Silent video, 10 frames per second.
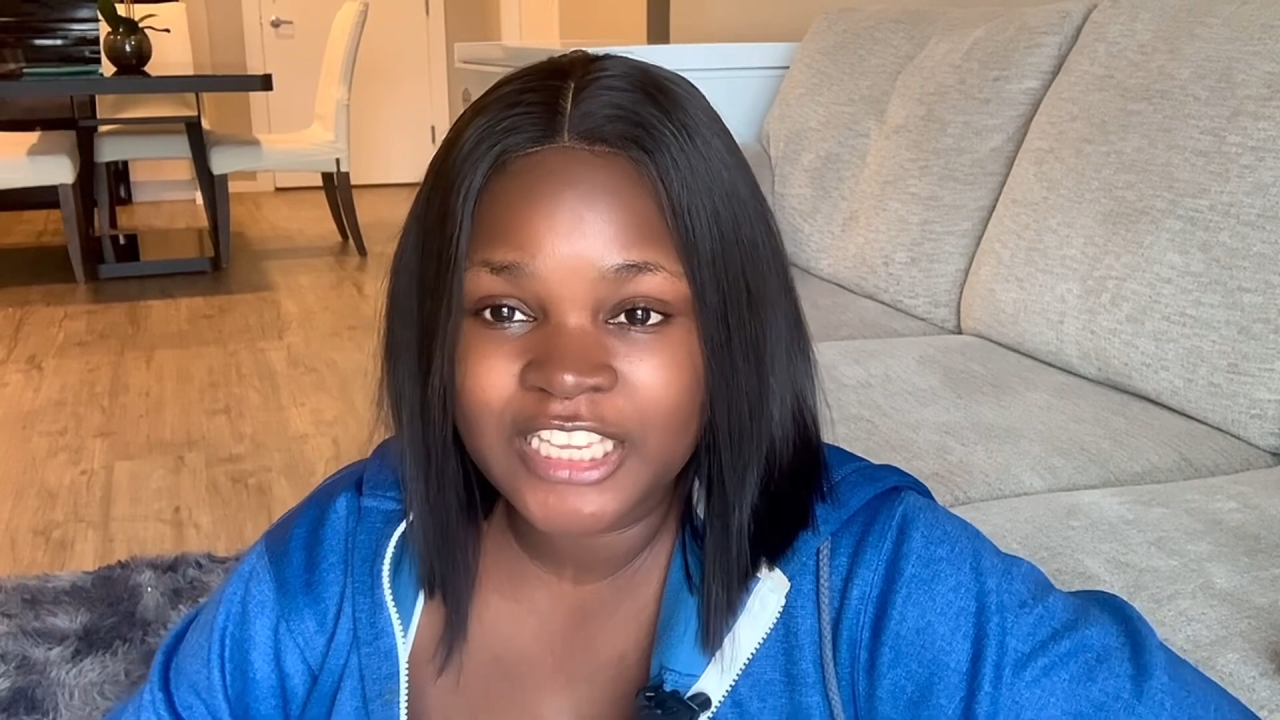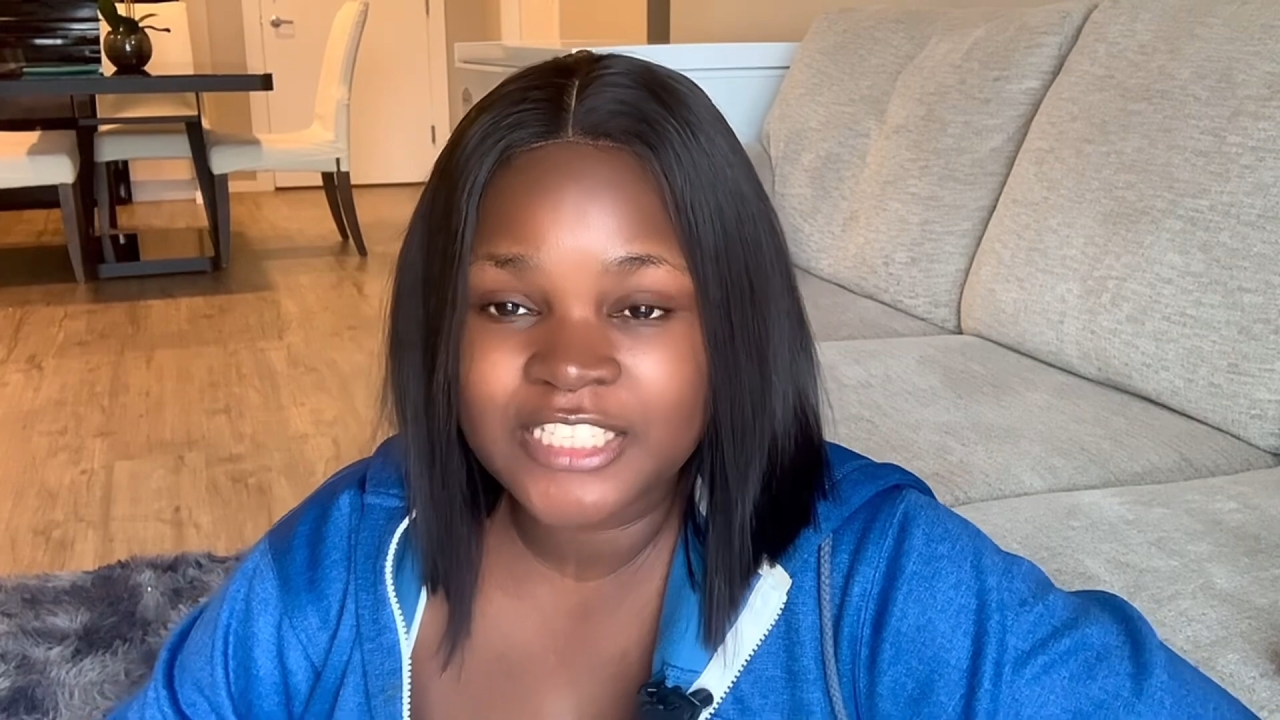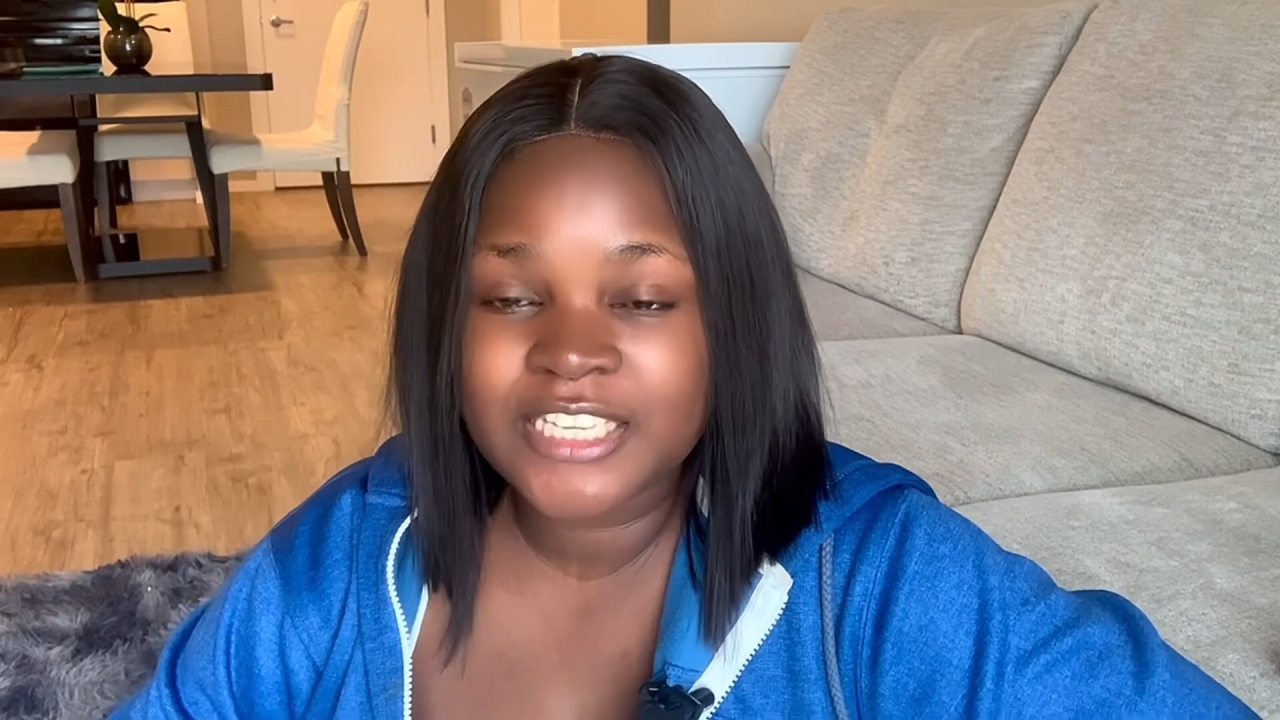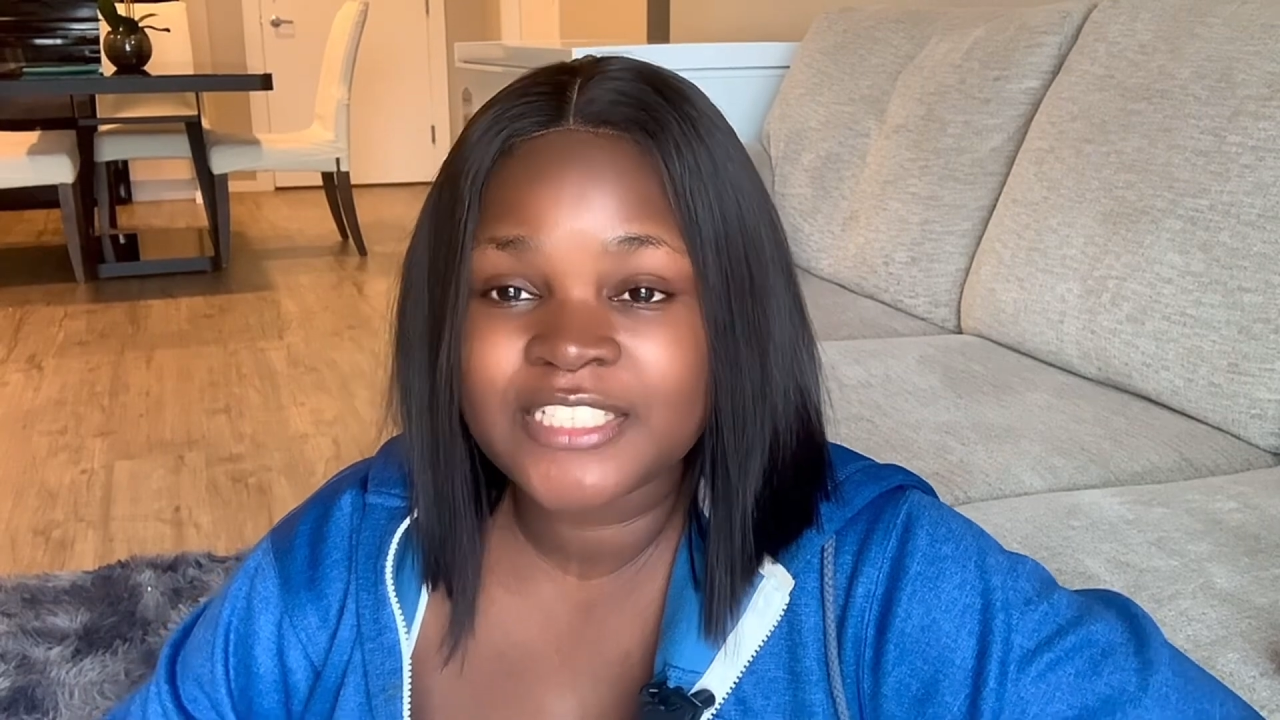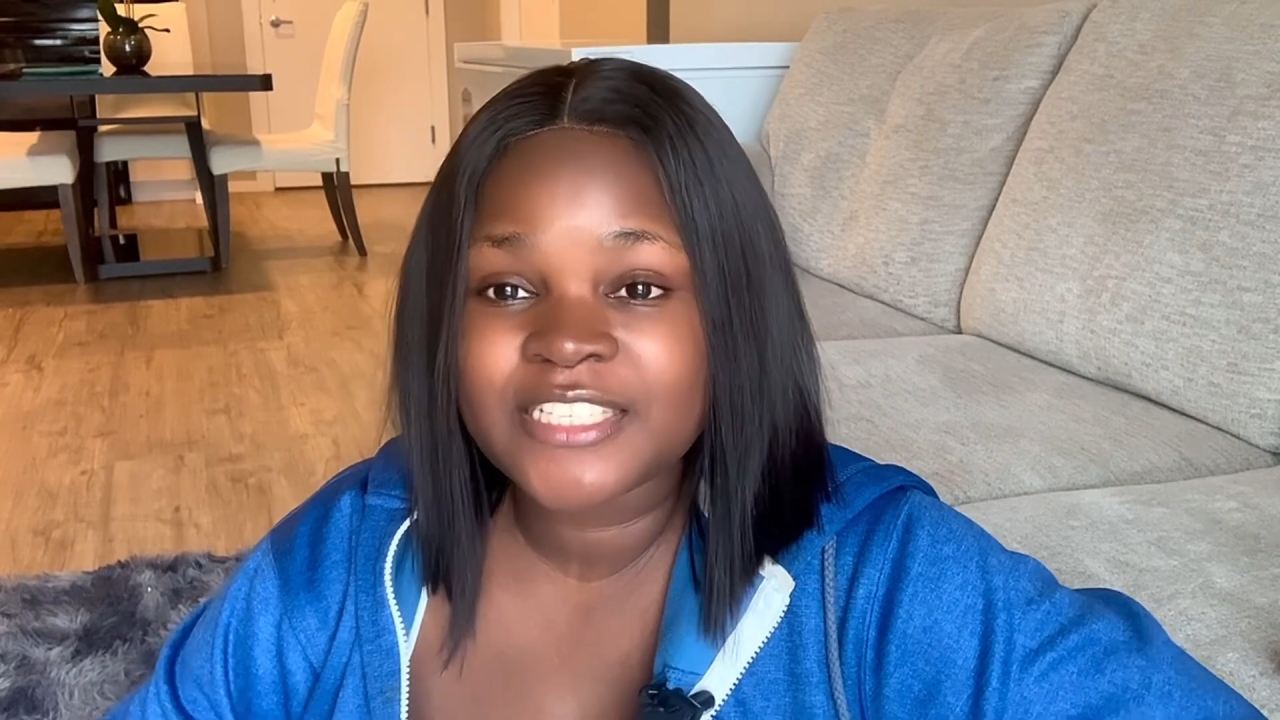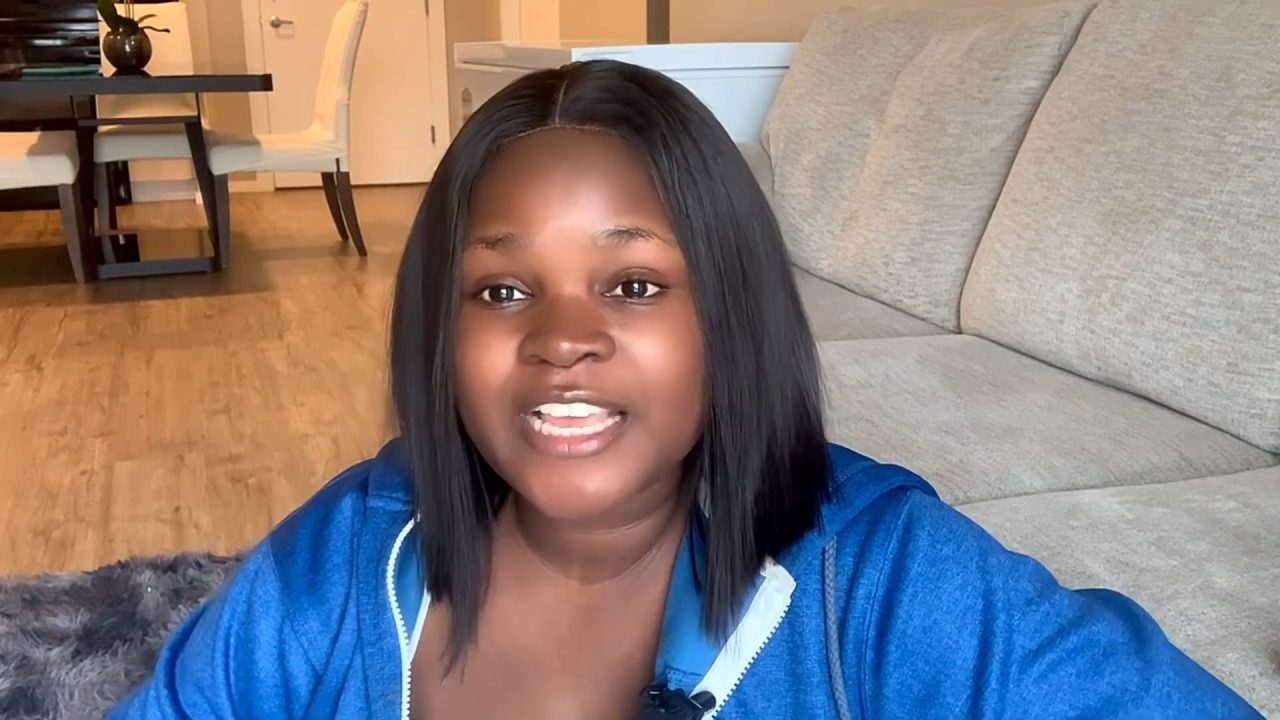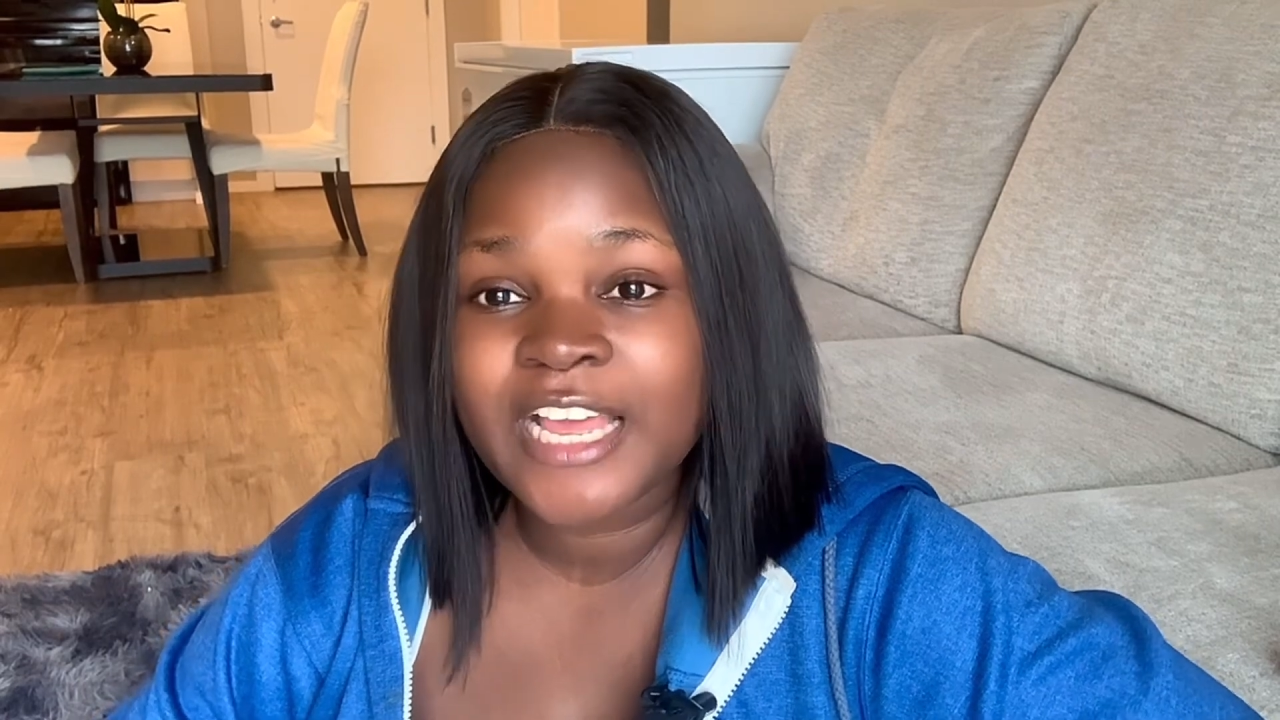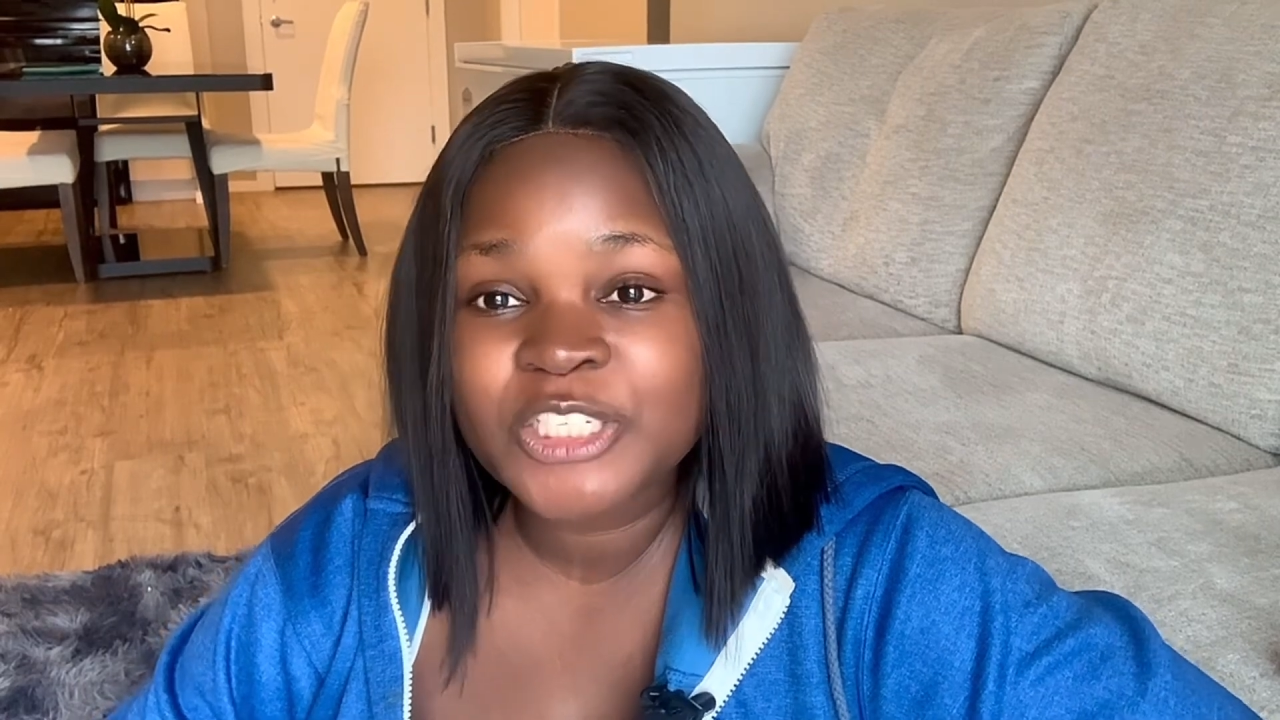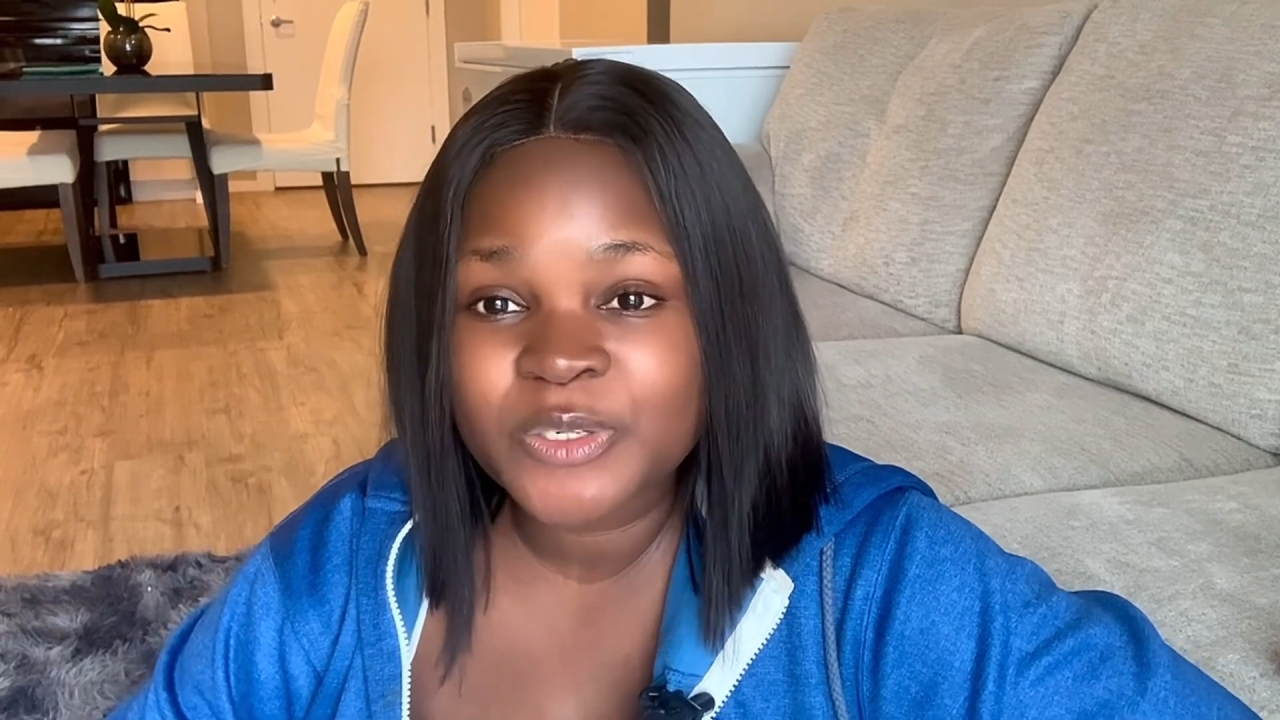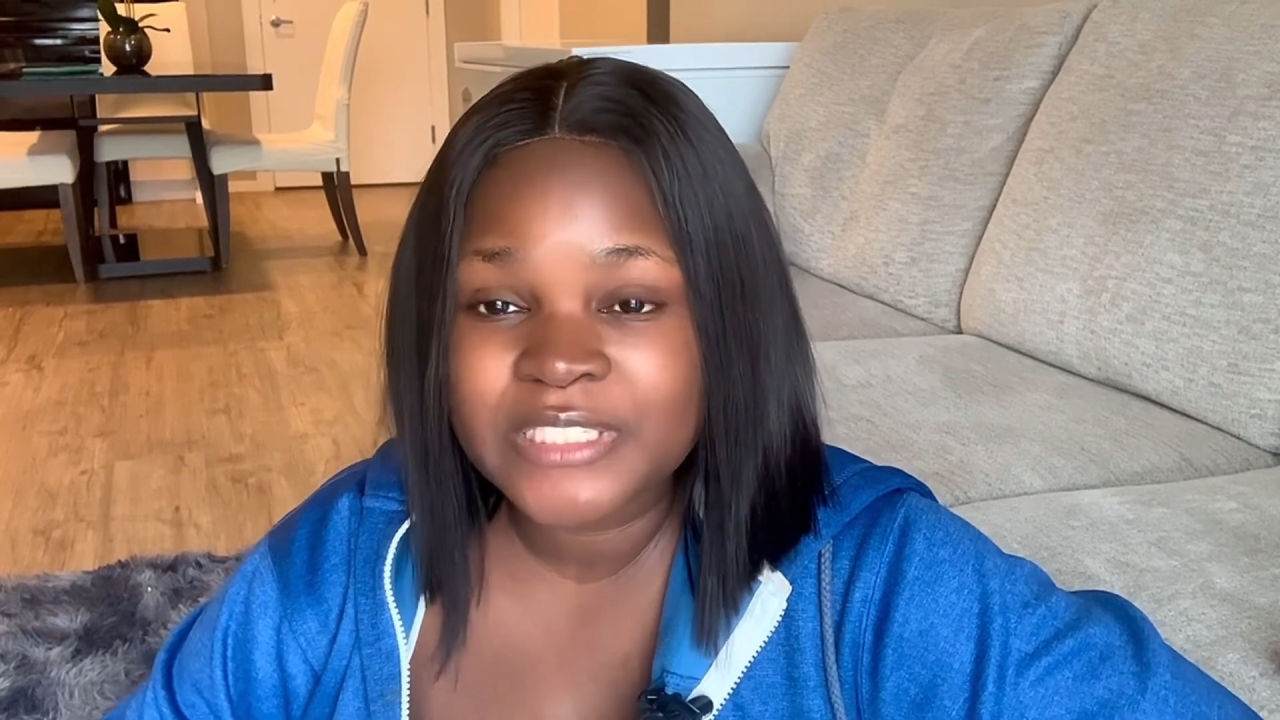is
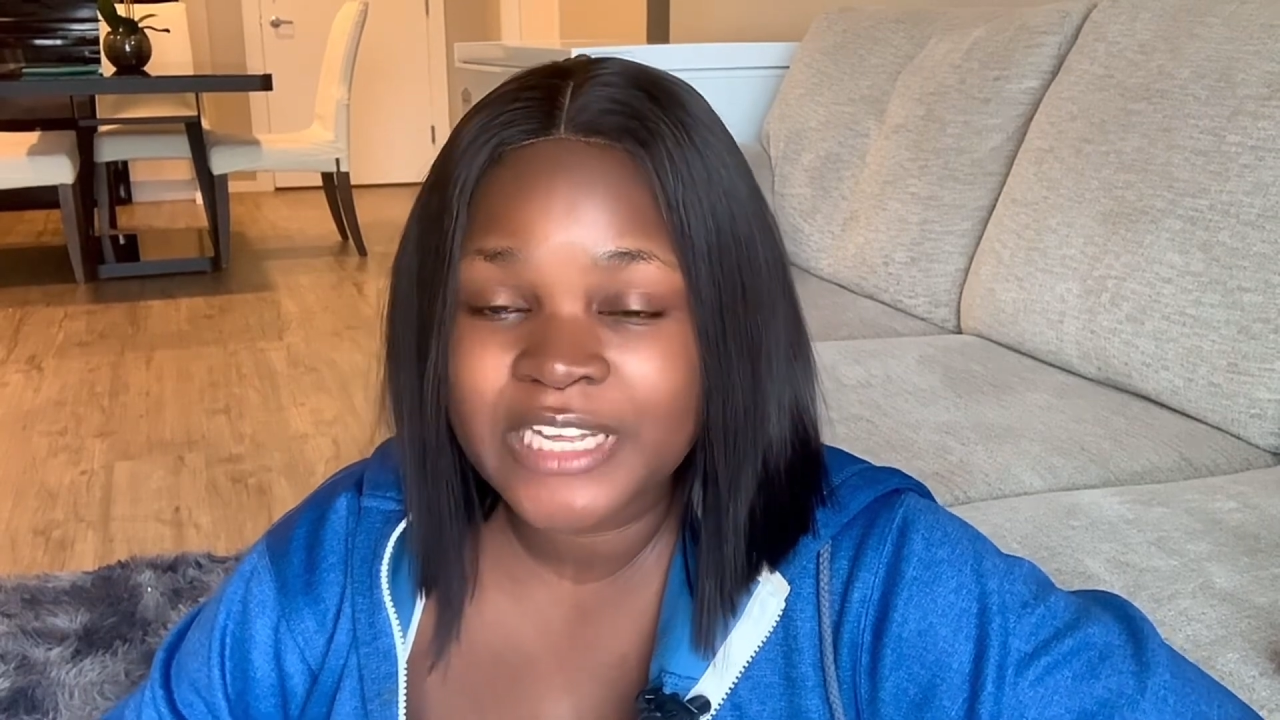Saskatchewan